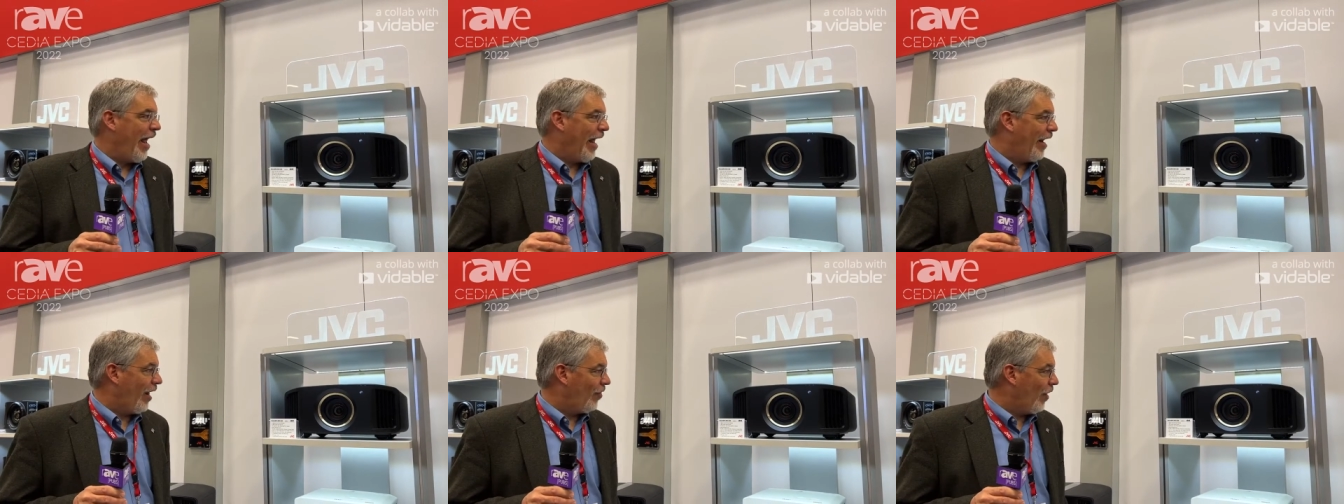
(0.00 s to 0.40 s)

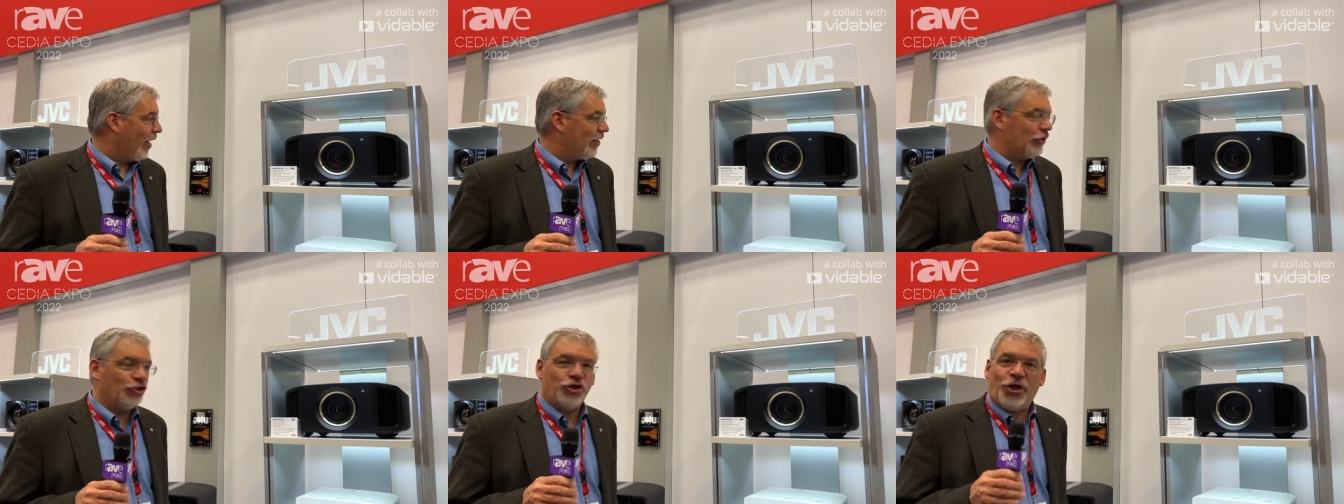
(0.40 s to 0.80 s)
and I'd
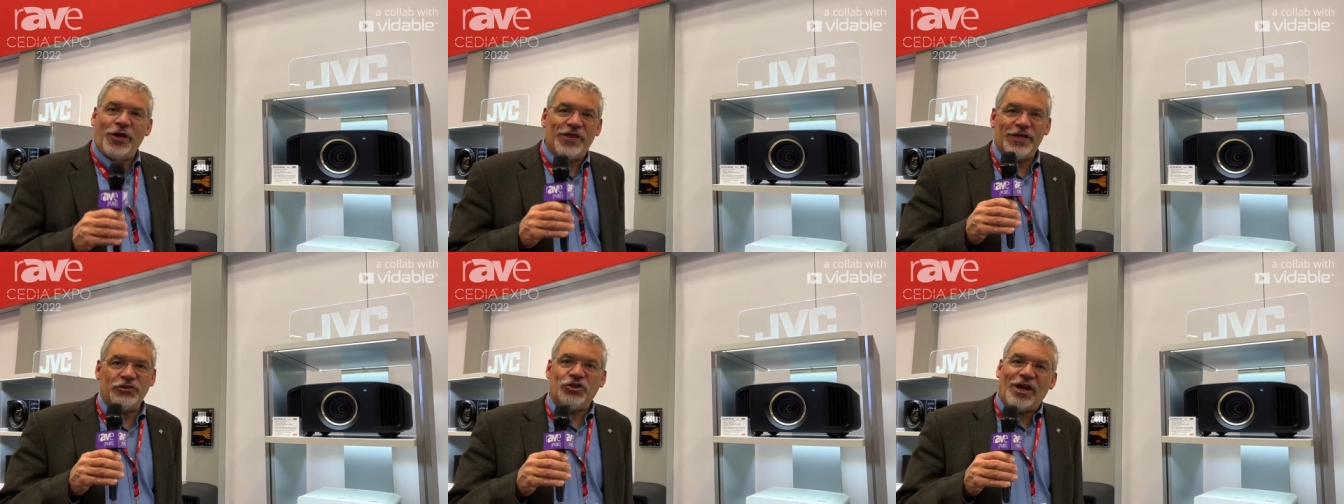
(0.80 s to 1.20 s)
like to show
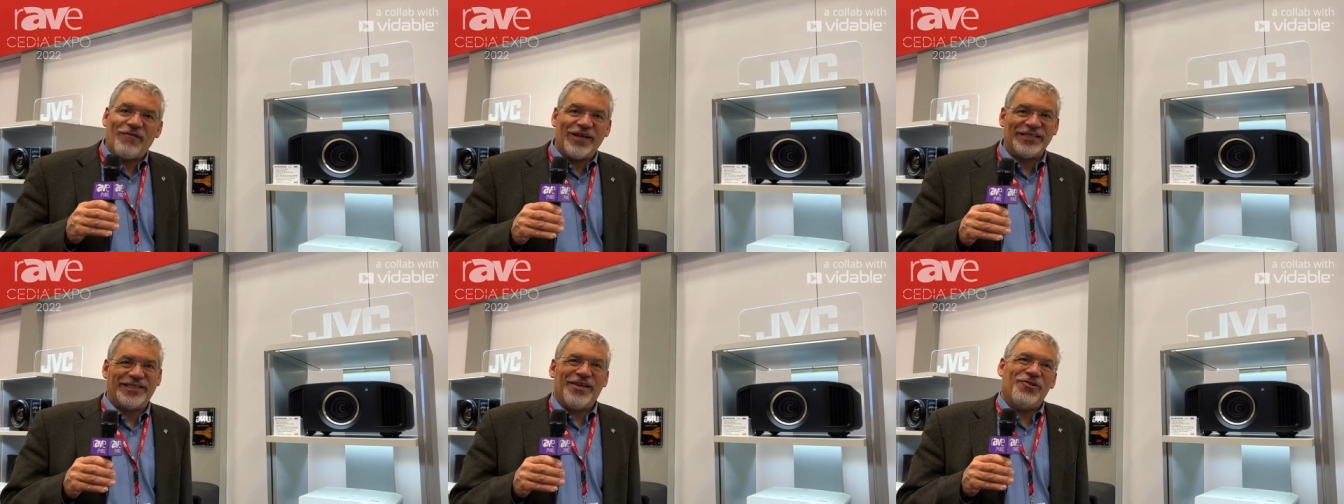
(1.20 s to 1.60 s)
you the
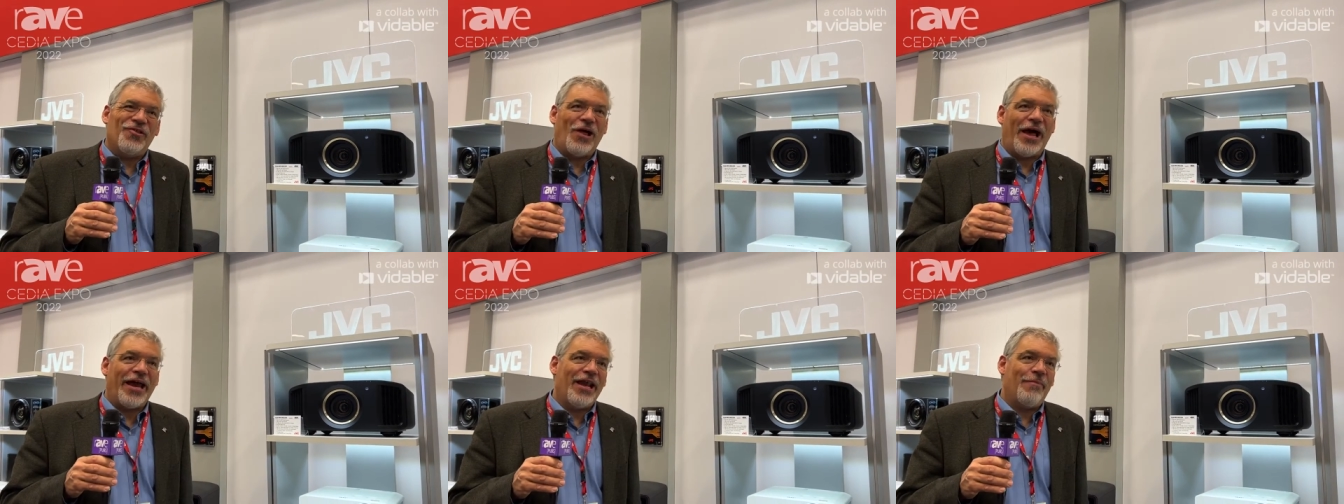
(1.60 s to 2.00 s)
JVC
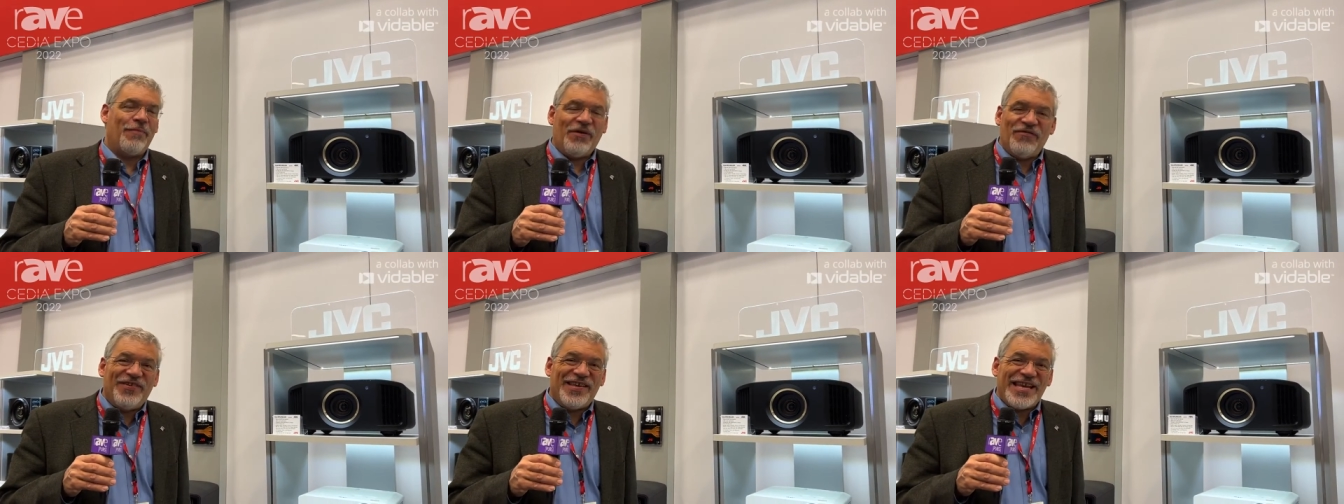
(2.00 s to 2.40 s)
lineup
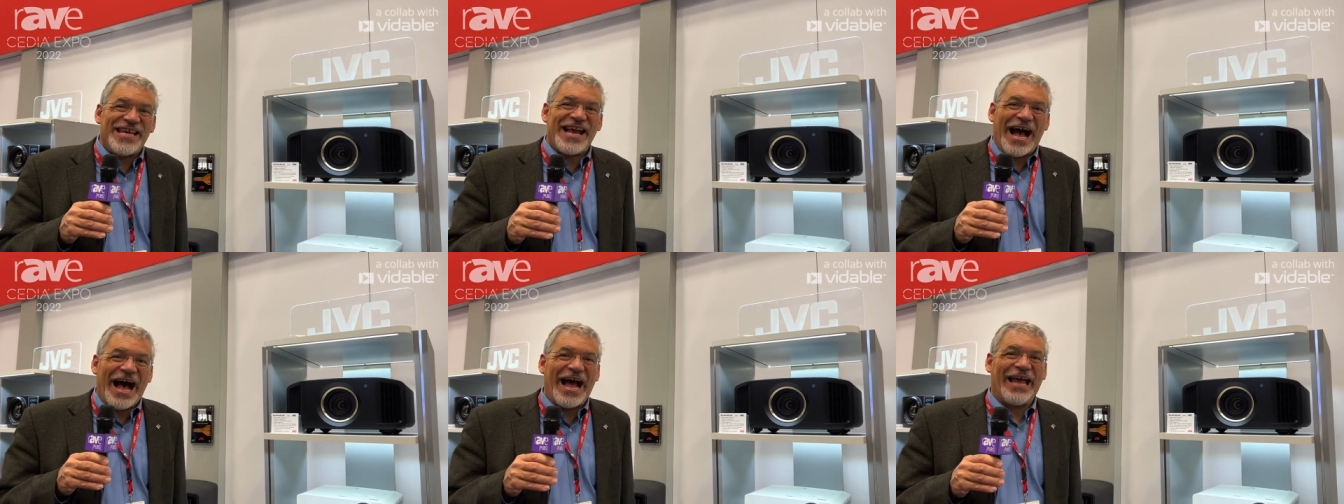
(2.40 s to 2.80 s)
of
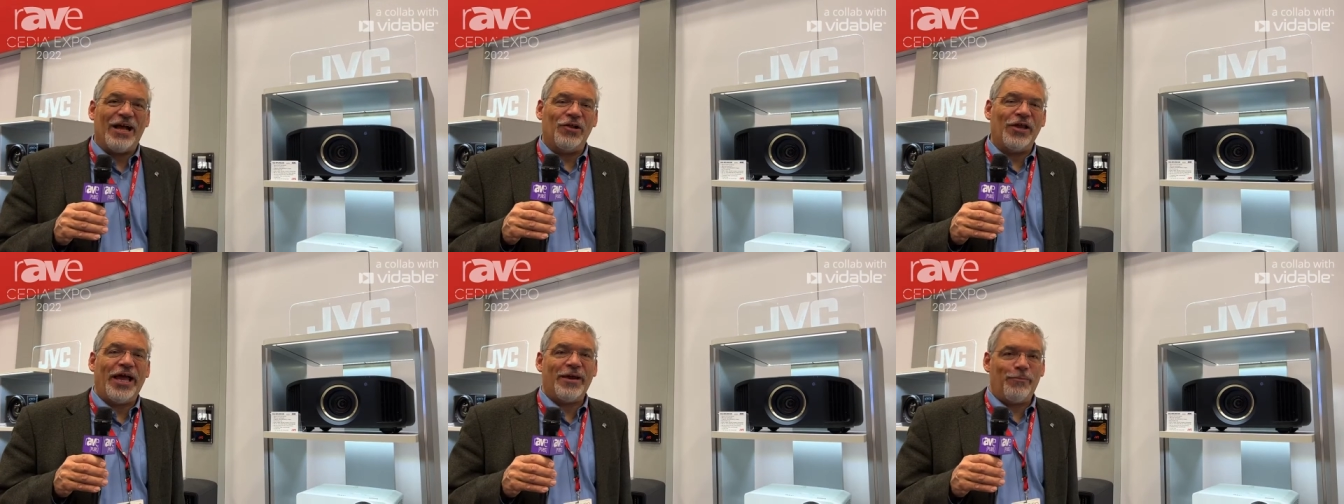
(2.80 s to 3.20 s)

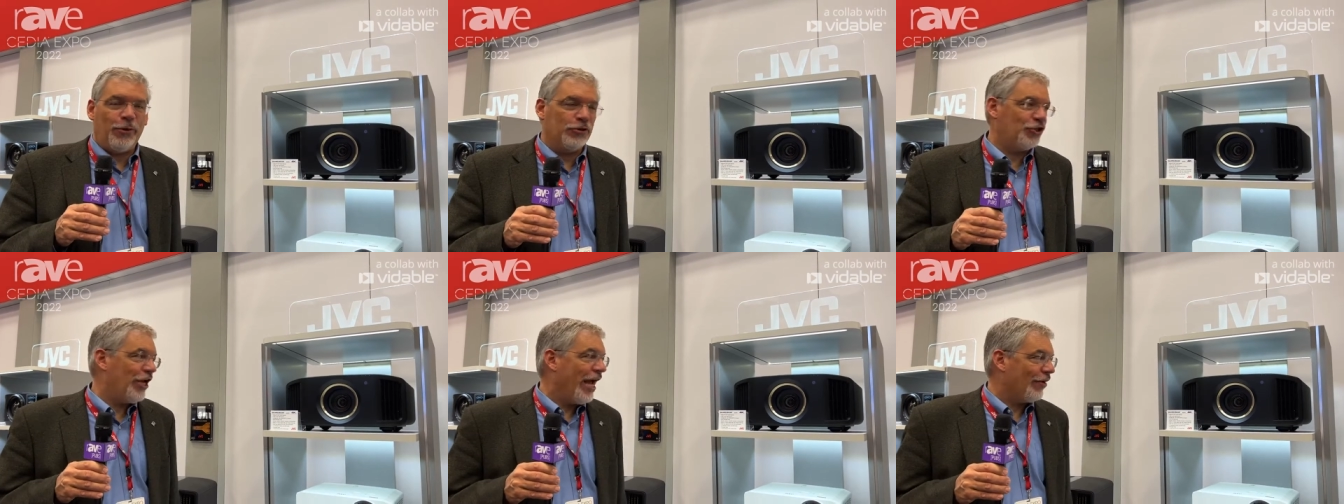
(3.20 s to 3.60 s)
DILA
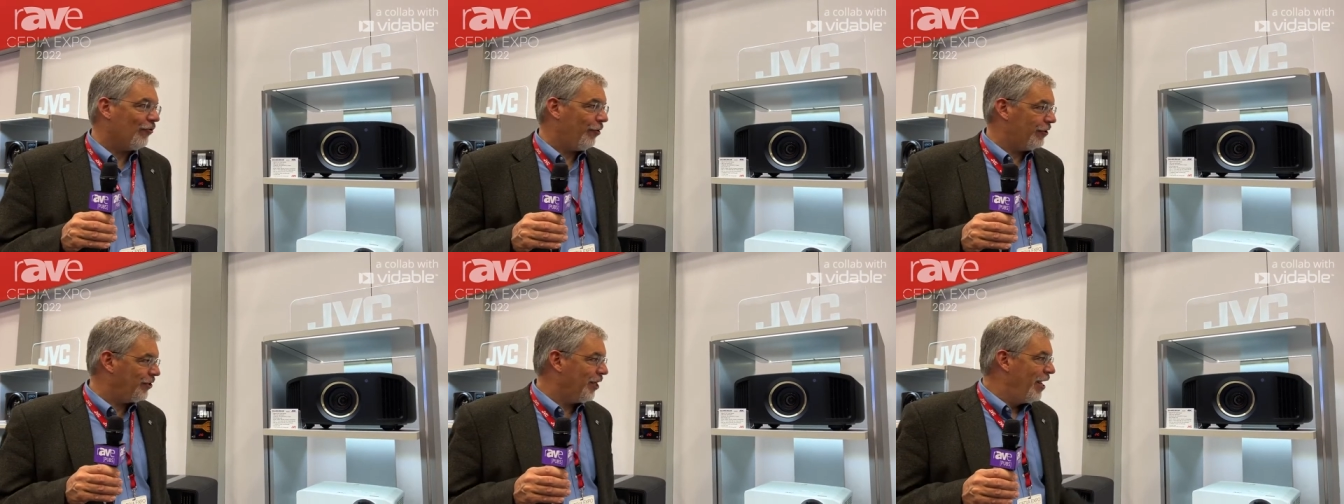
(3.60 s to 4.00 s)

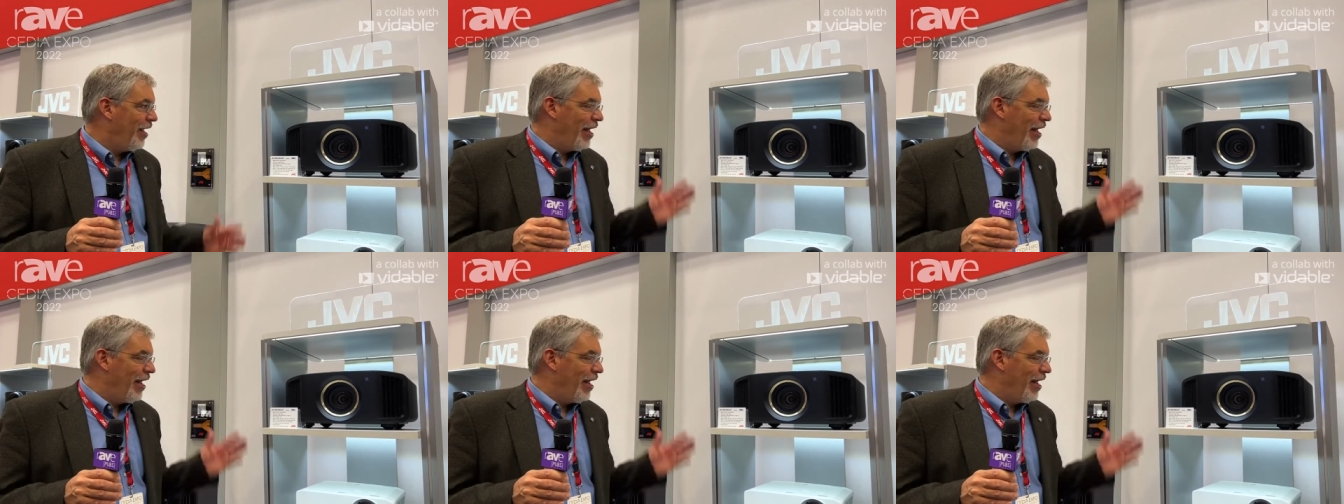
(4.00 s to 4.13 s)
projectors.